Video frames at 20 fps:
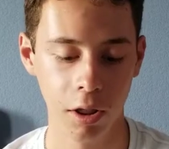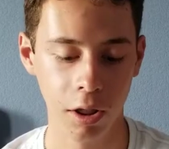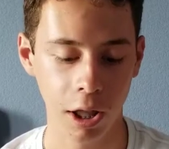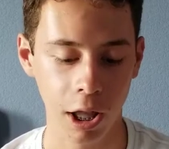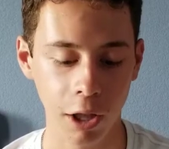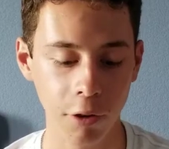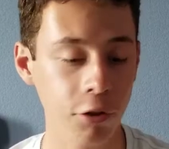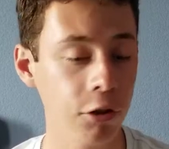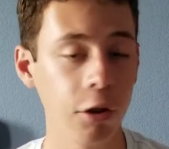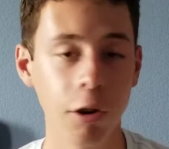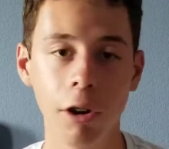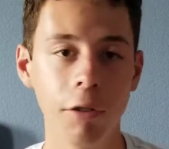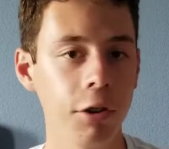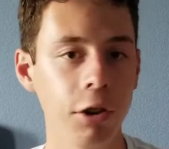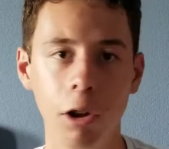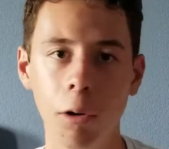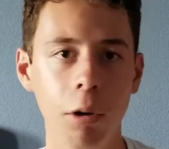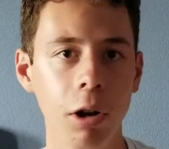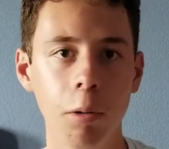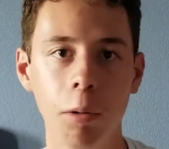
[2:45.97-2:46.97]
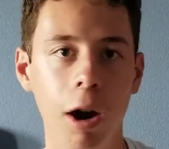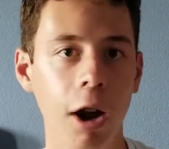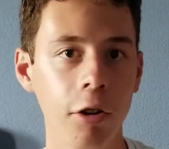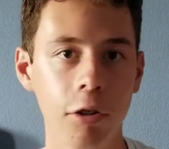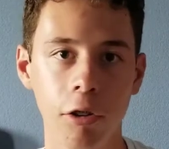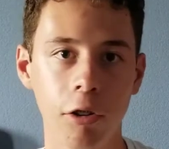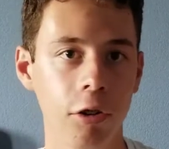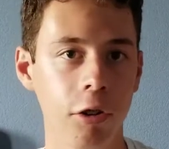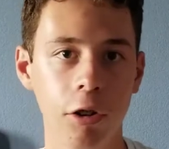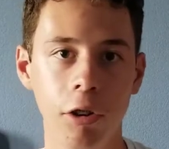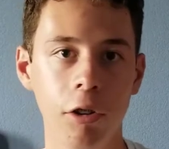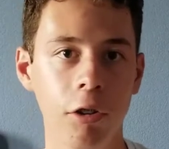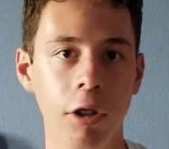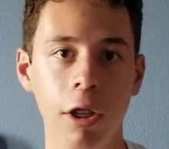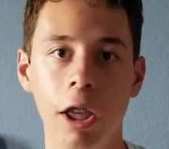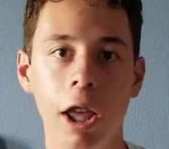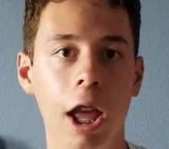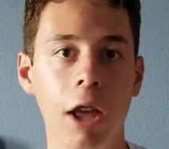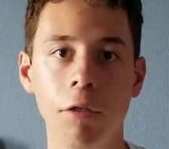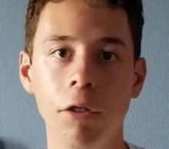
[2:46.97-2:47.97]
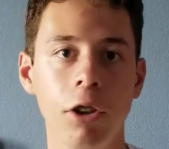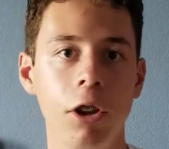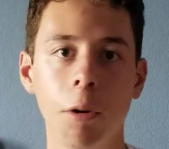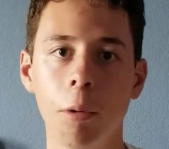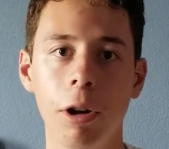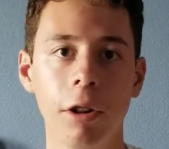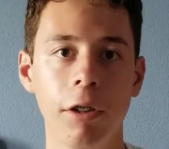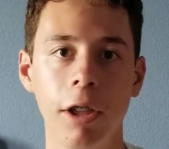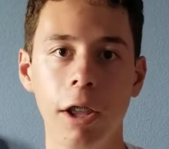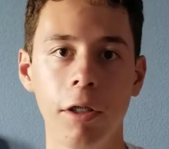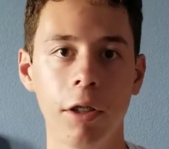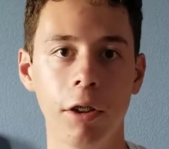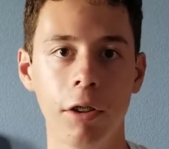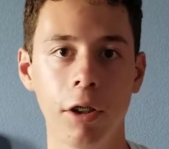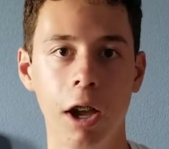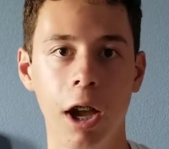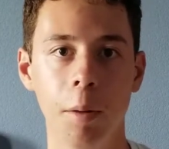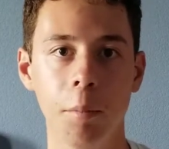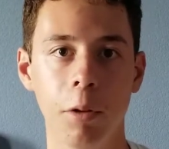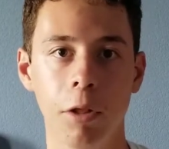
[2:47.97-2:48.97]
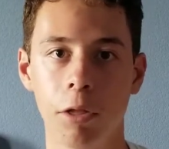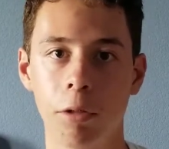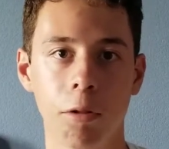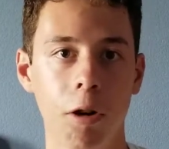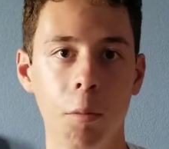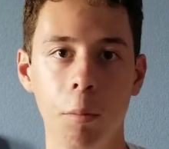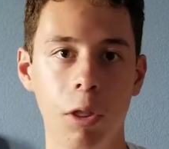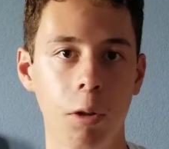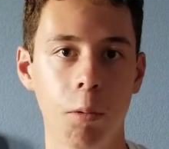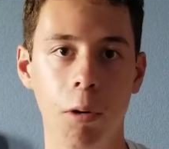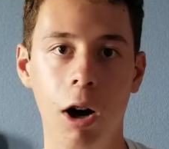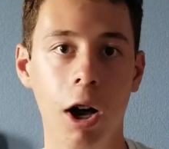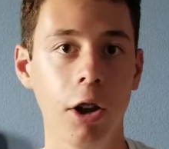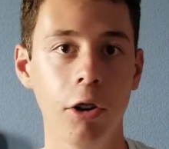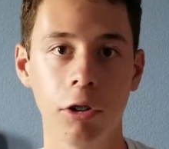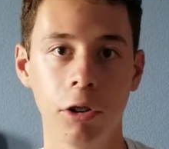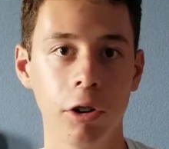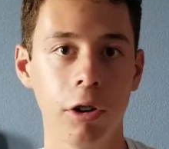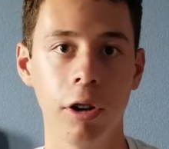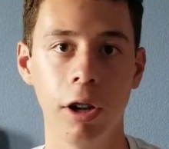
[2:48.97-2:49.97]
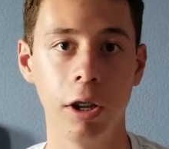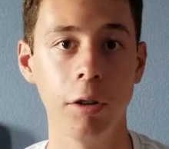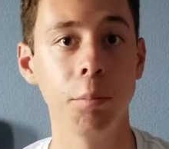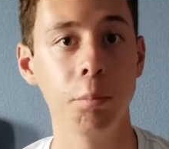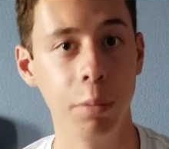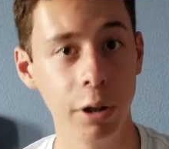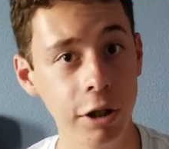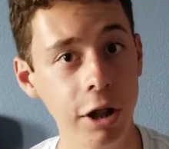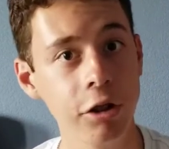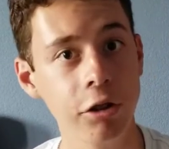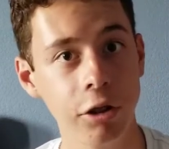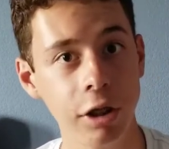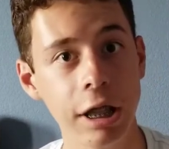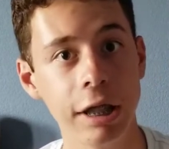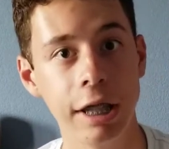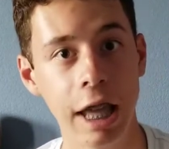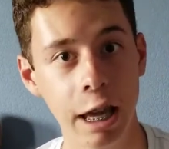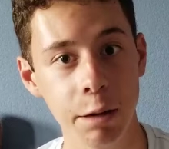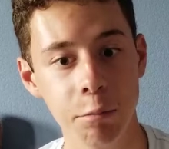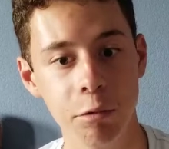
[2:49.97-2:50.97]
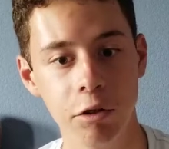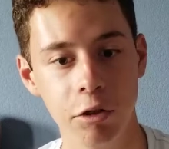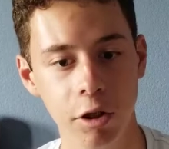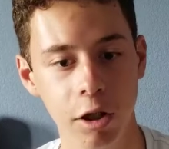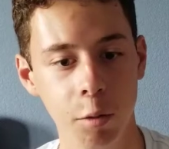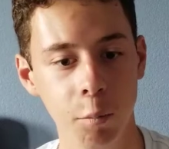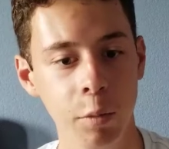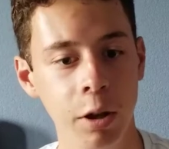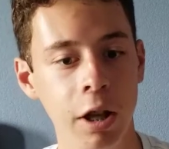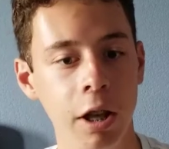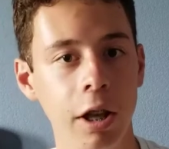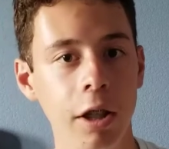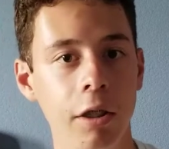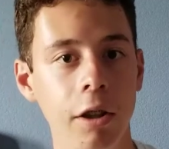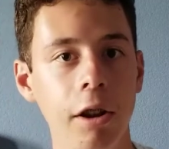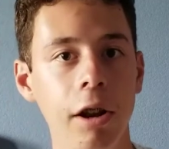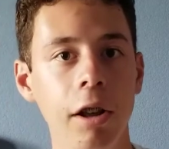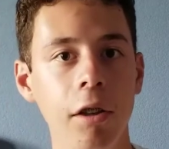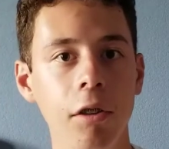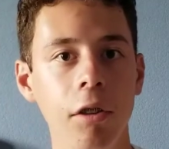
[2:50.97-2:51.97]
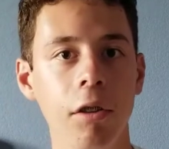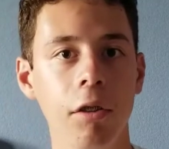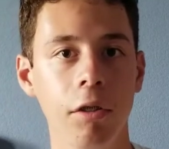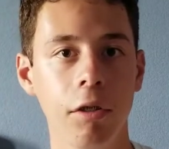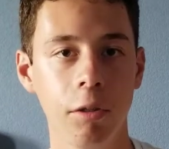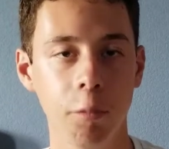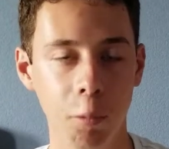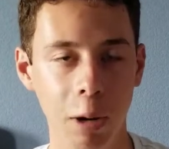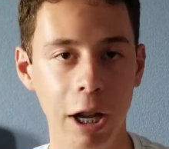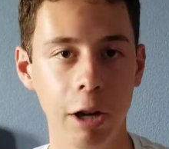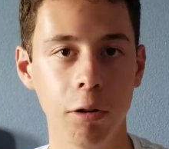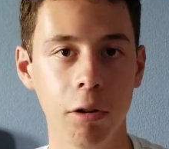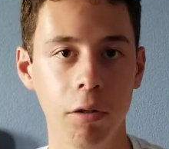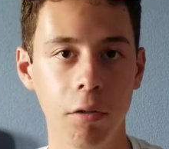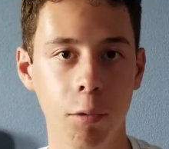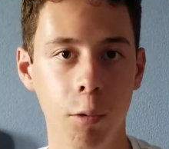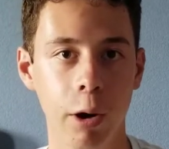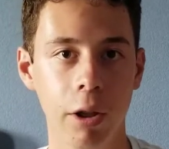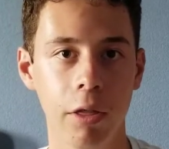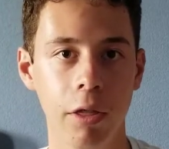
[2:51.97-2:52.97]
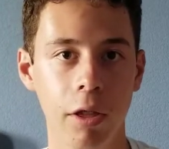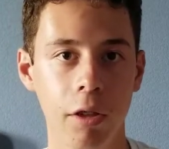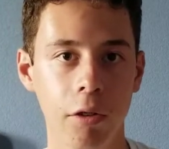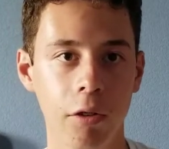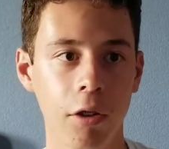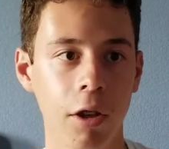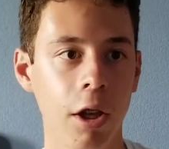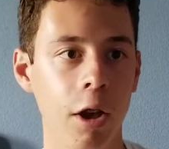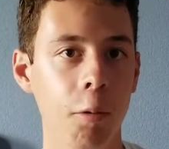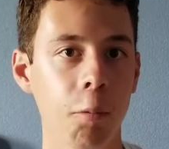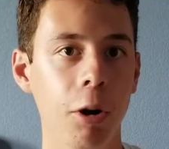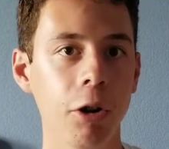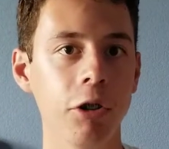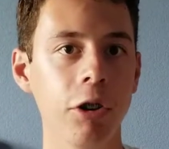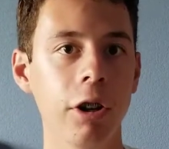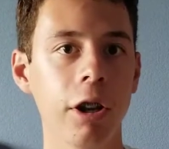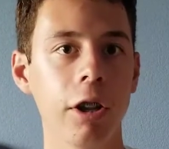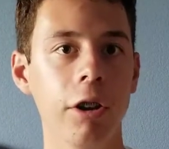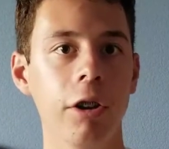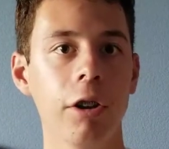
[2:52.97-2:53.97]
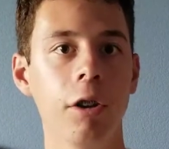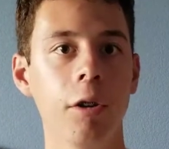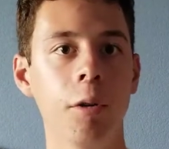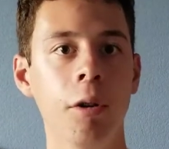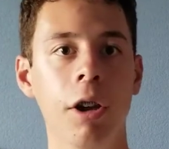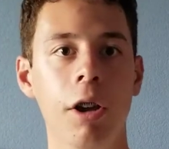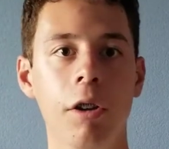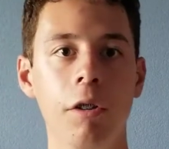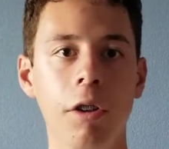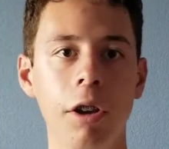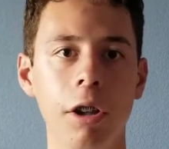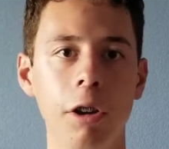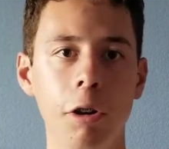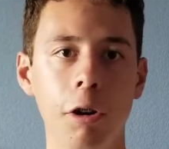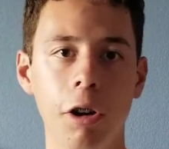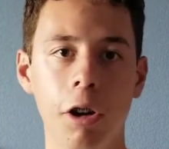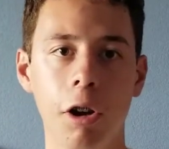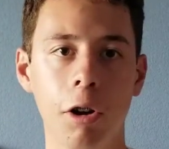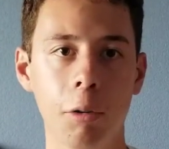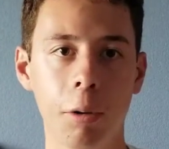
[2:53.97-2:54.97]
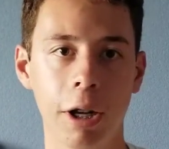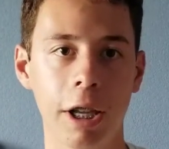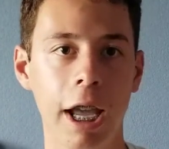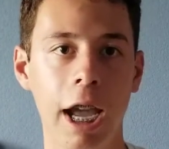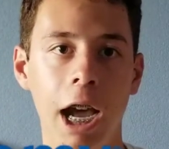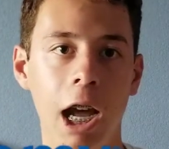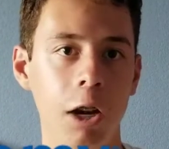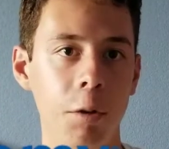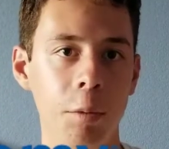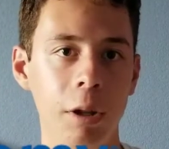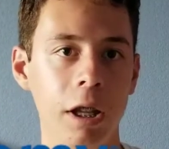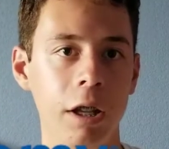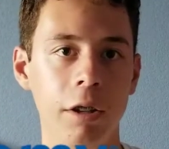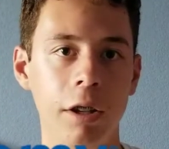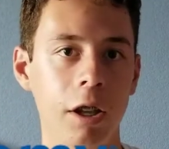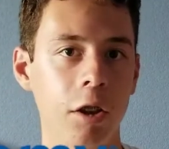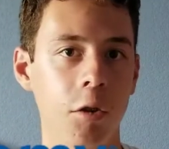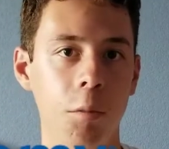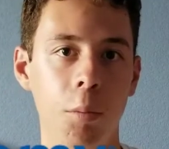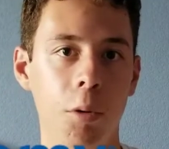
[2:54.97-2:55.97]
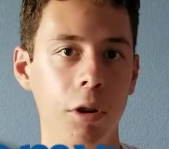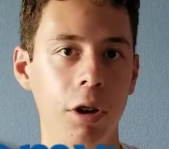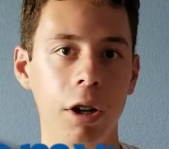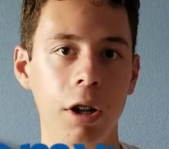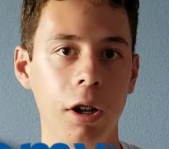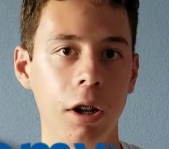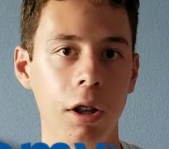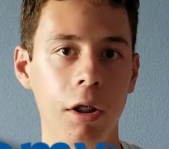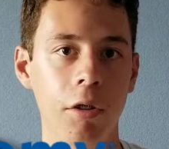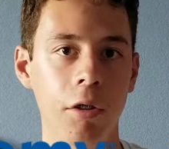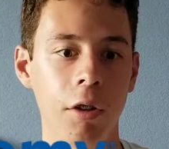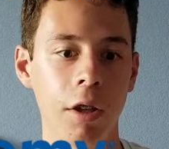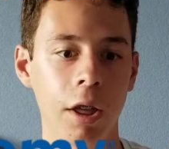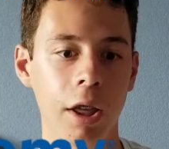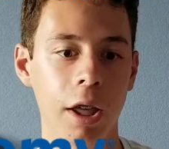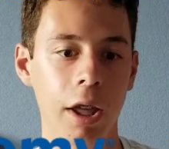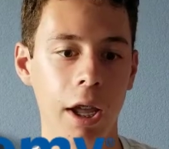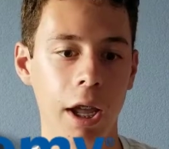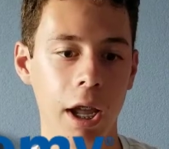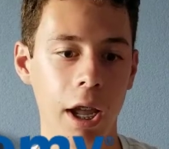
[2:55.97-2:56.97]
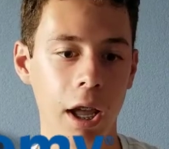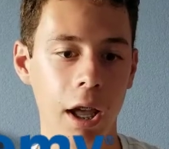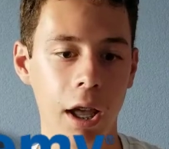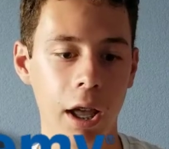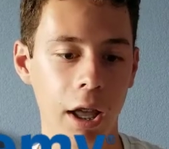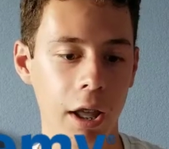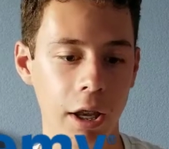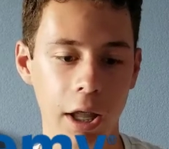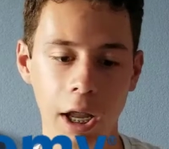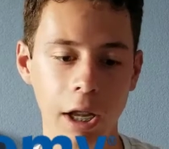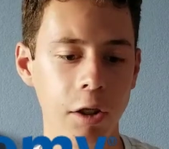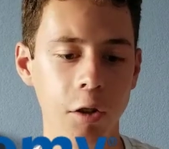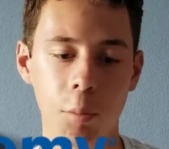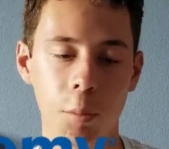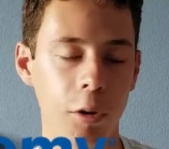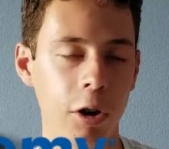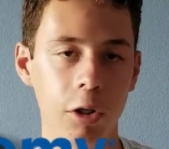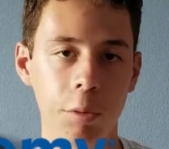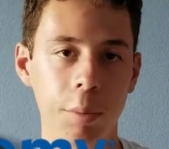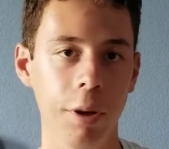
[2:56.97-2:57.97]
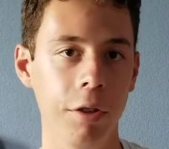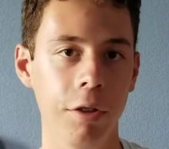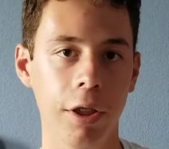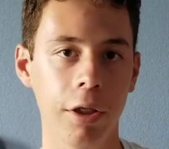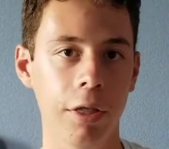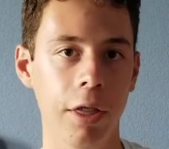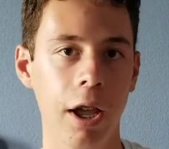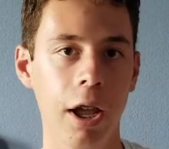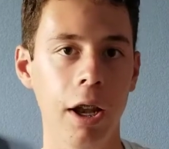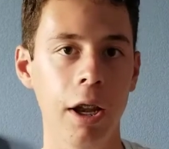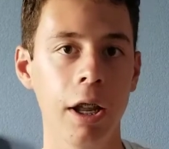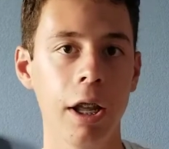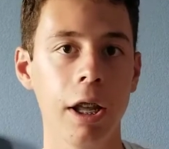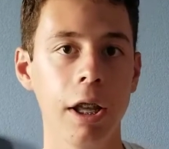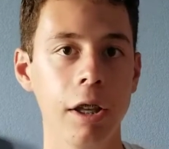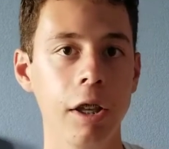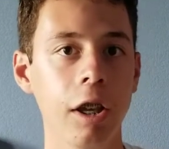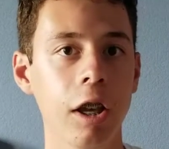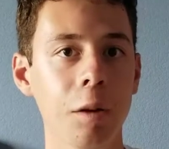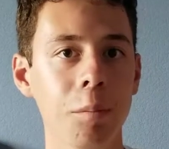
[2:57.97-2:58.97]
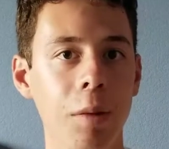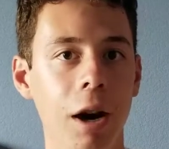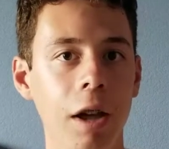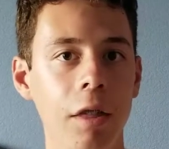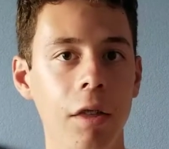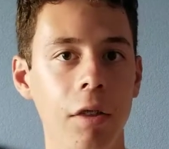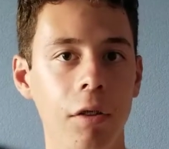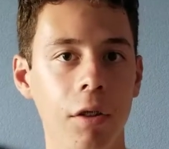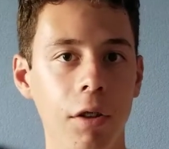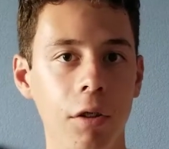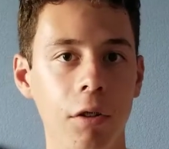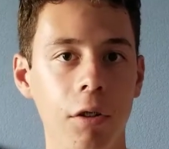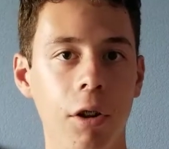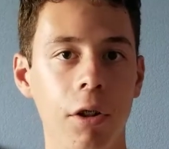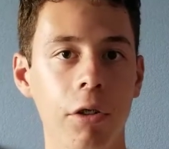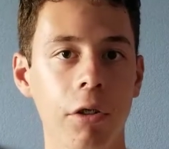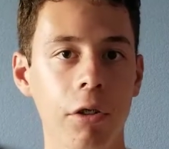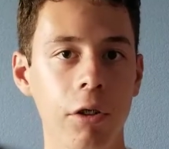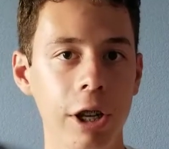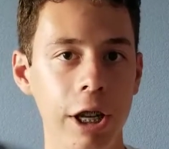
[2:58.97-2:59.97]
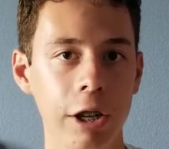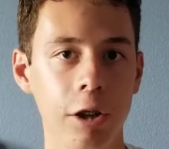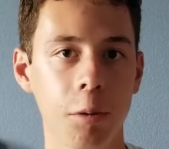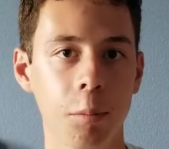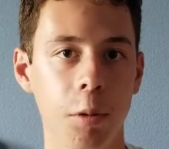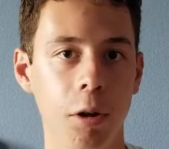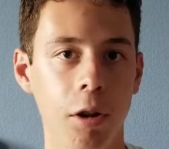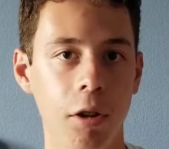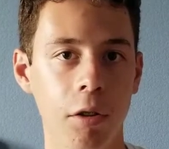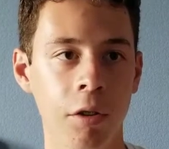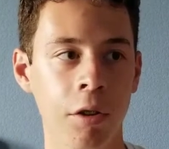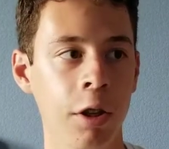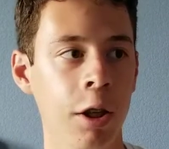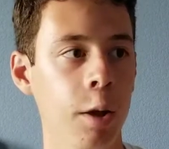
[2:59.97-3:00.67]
If you don't want to wash your shoes, if you don't want to take the time to throw them in the washer and potentially damage them, there is a way to avoid this. What you can do is you can go to Academy, Dick's Sporting Goods, and any sports place like that. You can buy these things called sneaker balls.